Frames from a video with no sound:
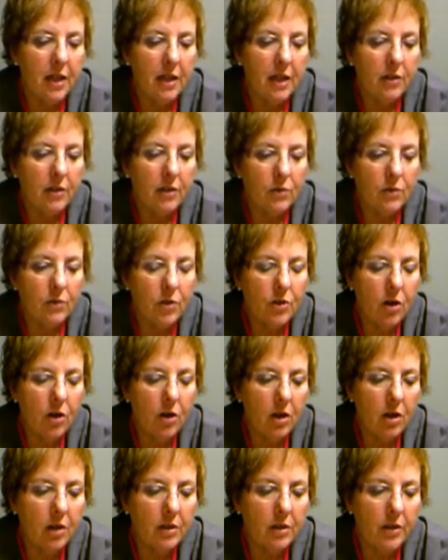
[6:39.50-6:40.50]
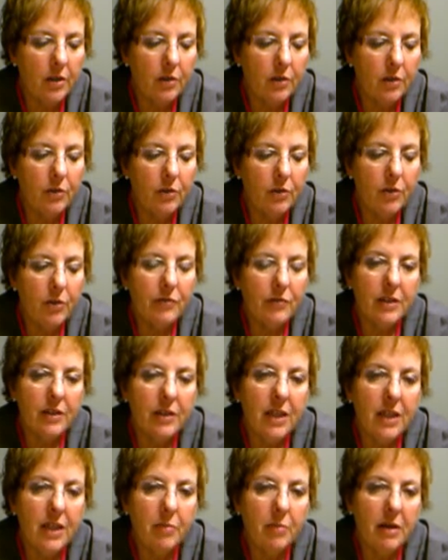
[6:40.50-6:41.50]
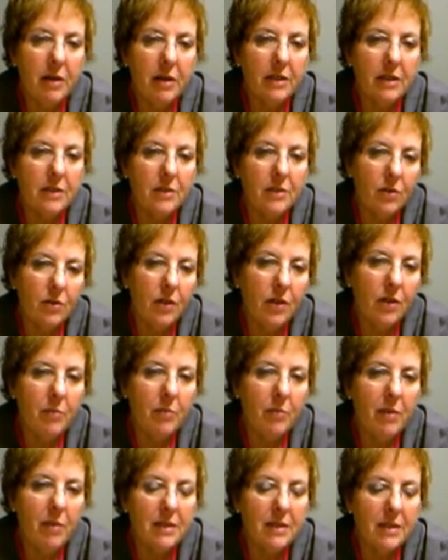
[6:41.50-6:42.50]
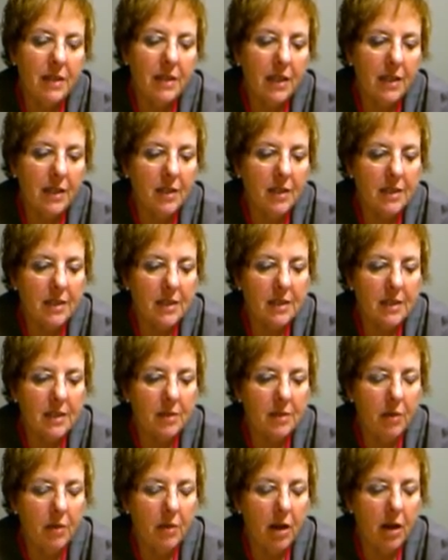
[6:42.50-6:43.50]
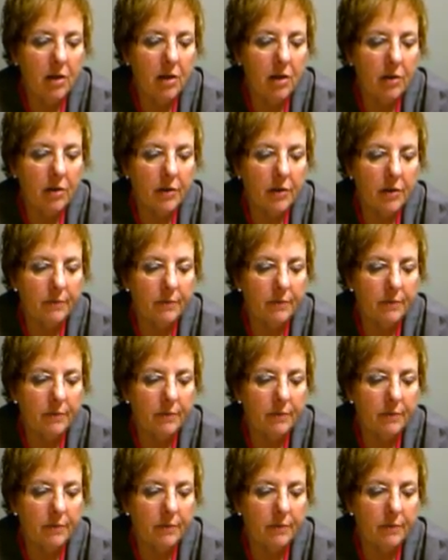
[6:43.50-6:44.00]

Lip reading: Those are all, you have to think about it. So they may stay in the system longer.